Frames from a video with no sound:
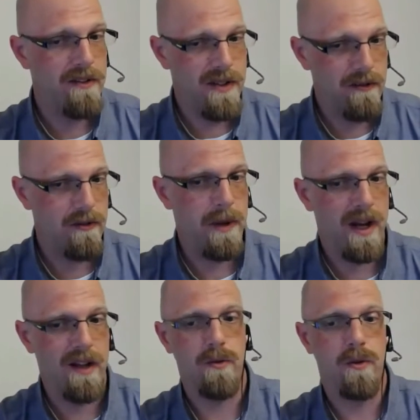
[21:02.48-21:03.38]
different
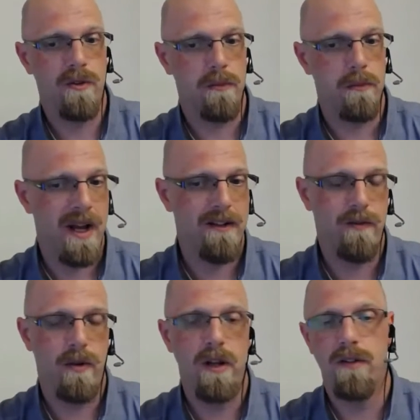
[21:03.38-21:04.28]
passwords and
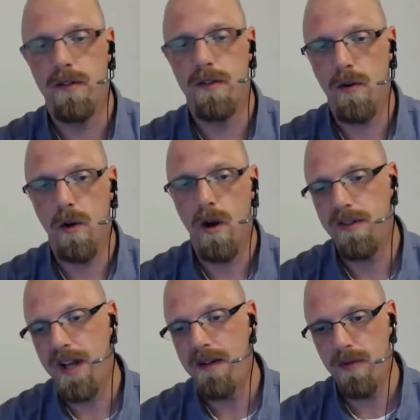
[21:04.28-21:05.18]
passphrases across
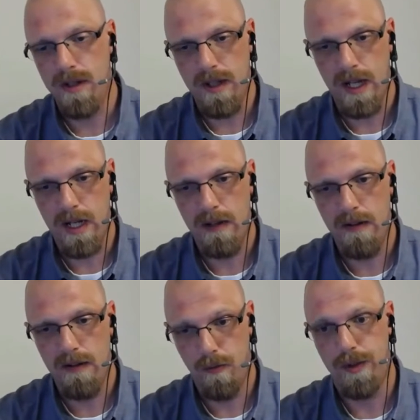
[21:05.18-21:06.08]
everything,
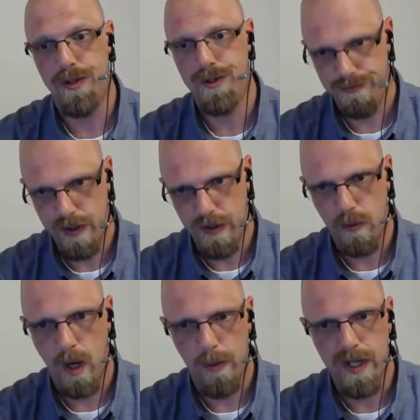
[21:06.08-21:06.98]
which is
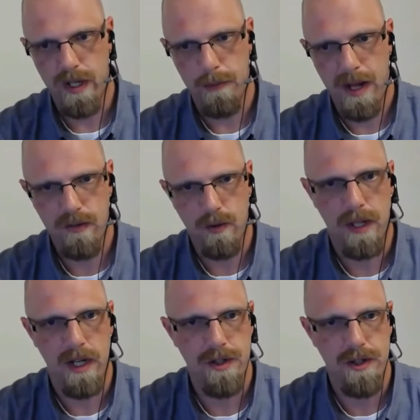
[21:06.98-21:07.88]
why we need a password
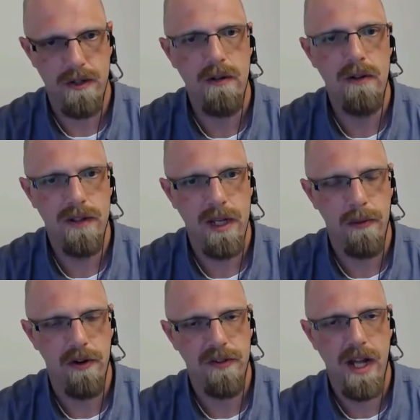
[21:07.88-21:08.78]
manager to keep
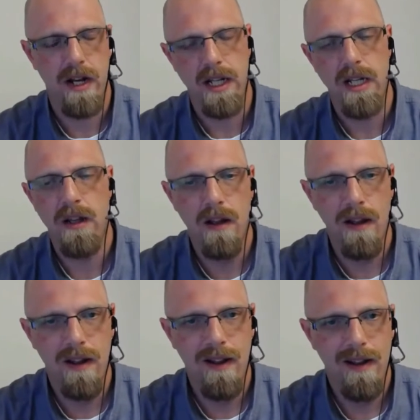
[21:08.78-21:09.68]
our sanity.
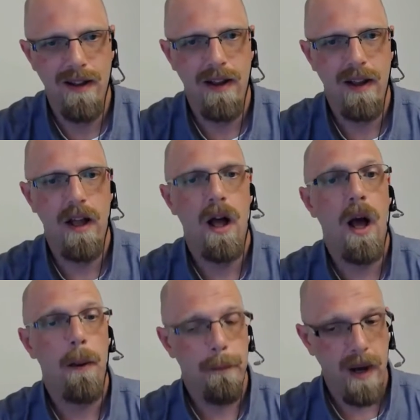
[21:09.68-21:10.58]

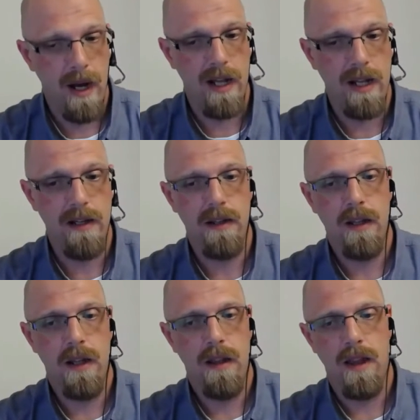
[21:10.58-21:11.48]
But
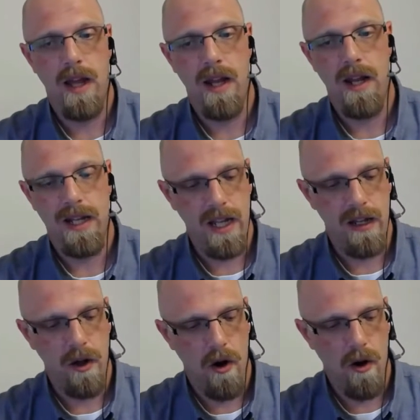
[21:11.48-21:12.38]
that,
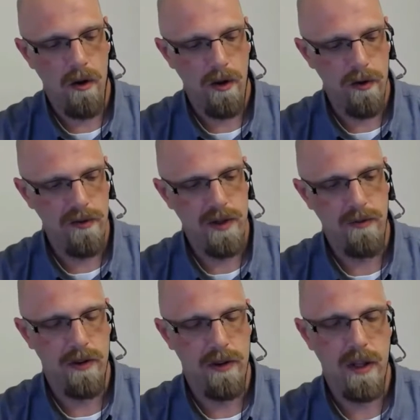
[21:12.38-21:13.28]
again, all those
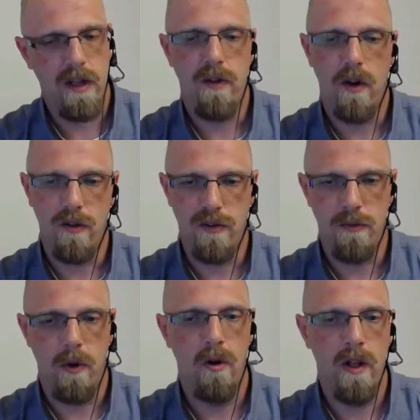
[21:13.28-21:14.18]
different things are
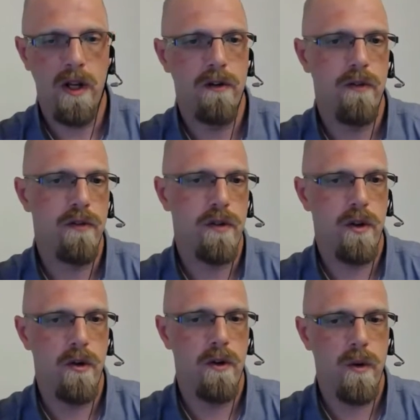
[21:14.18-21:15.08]
small layers of
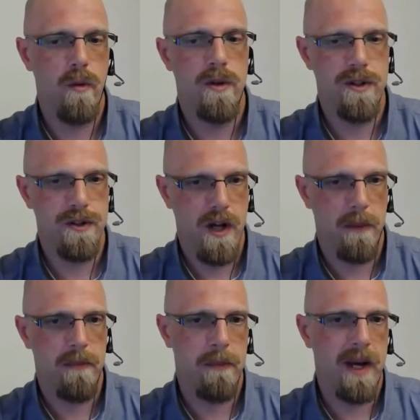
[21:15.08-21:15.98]
security which
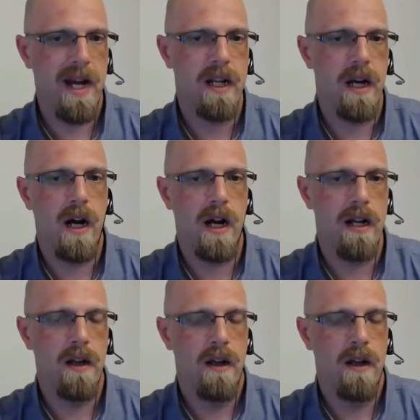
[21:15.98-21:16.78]
stop a bad guy